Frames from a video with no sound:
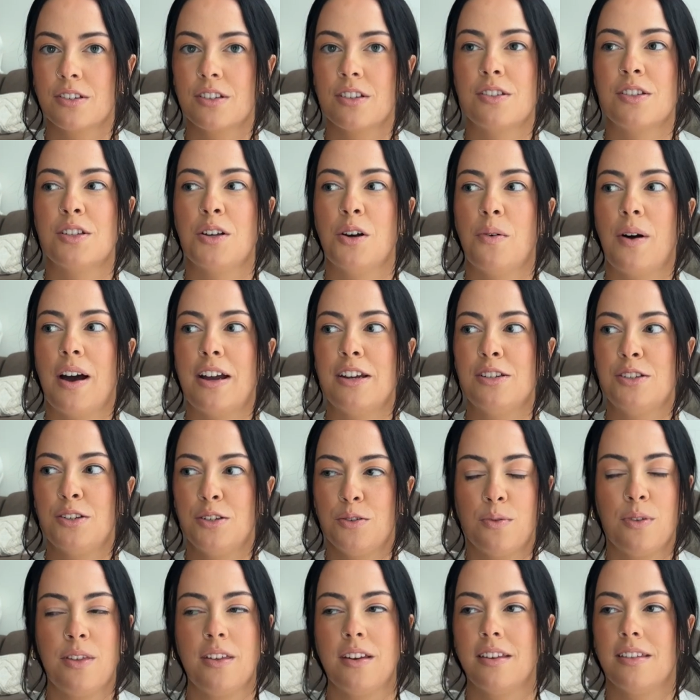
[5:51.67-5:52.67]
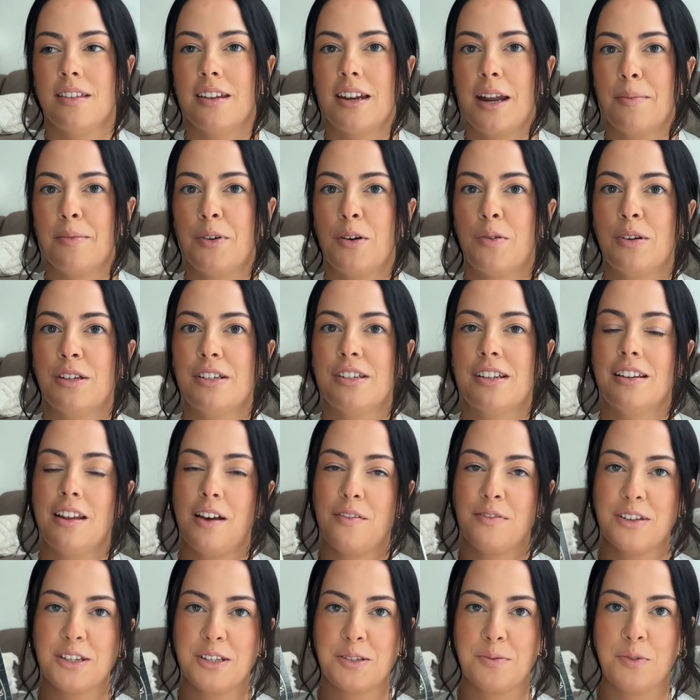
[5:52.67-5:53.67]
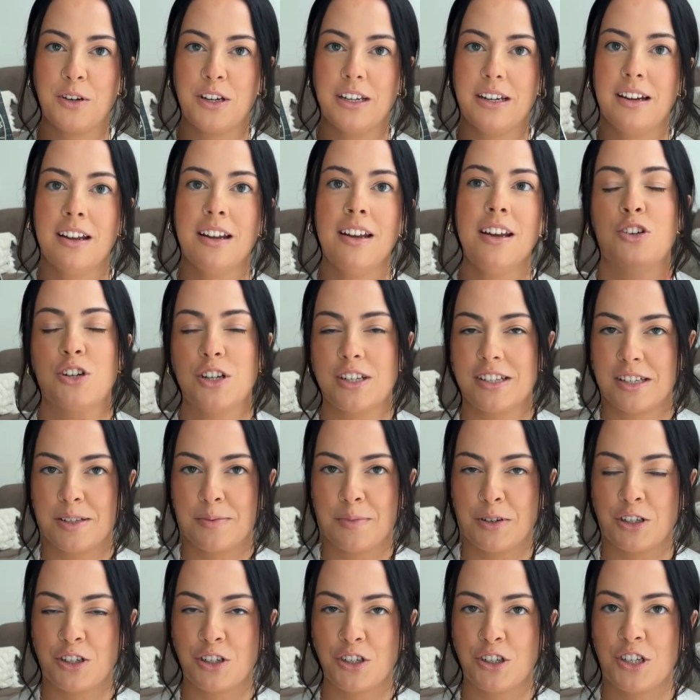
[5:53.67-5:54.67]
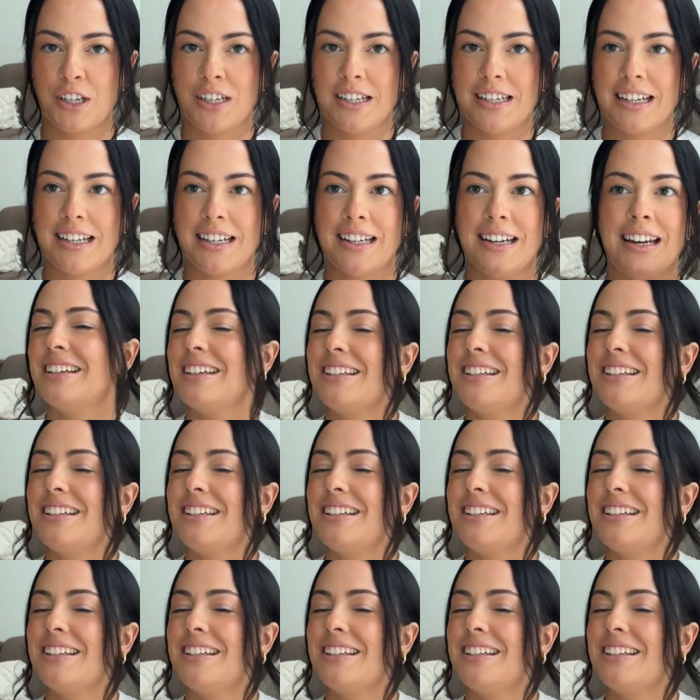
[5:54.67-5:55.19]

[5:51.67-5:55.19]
So I do think that I'm going to love this one just as much as she did.